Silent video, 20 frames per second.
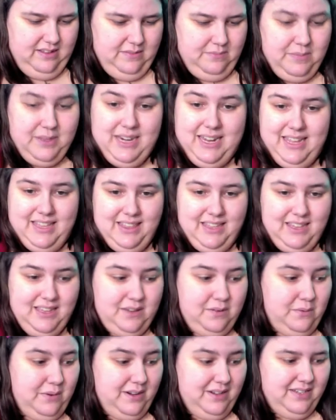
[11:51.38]
but I think
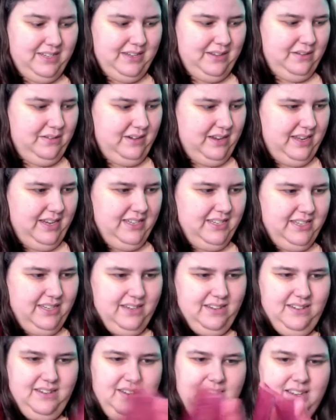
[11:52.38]
it worked out. I
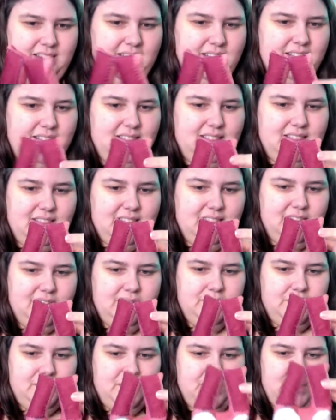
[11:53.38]
did
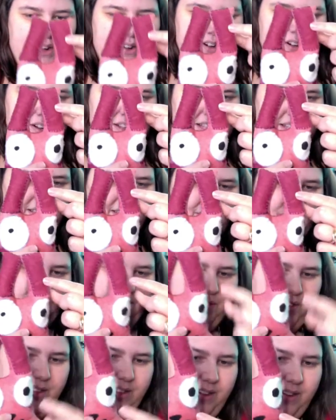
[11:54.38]
use the darker colors
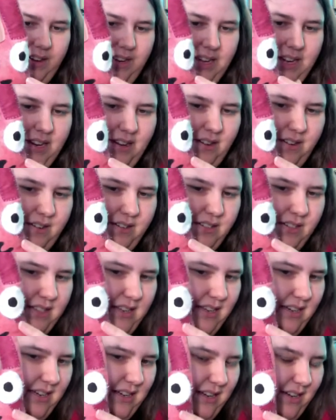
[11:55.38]
for their ears
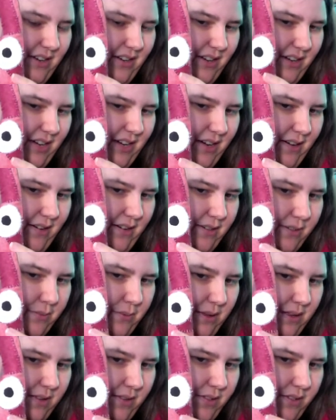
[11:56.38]
and under here as
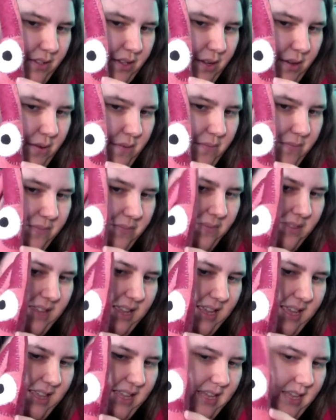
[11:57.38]
well. So
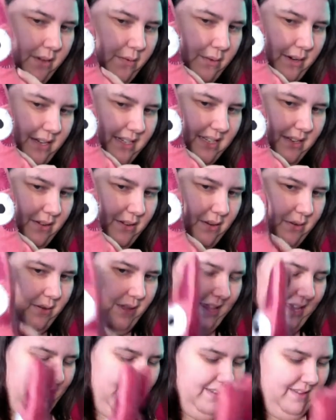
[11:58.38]
I think it worked out
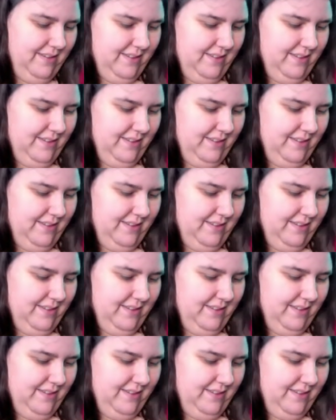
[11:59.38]
okay.